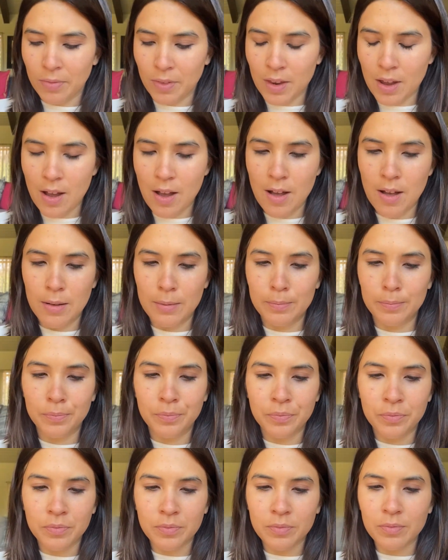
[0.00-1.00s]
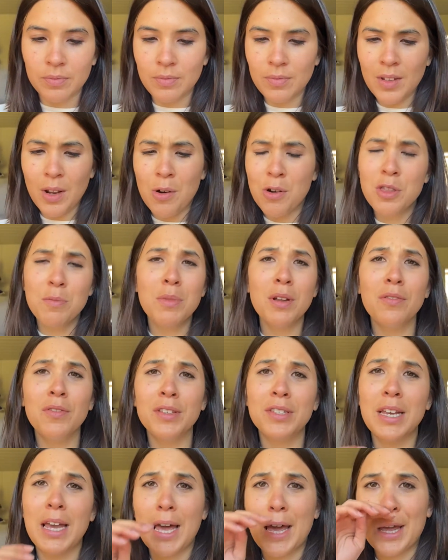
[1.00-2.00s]
in the middle of the
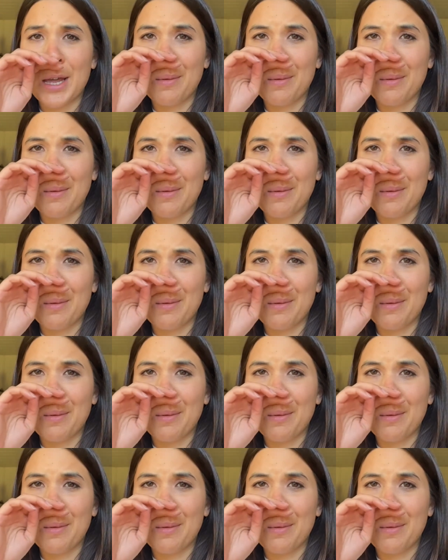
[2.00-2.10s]
day,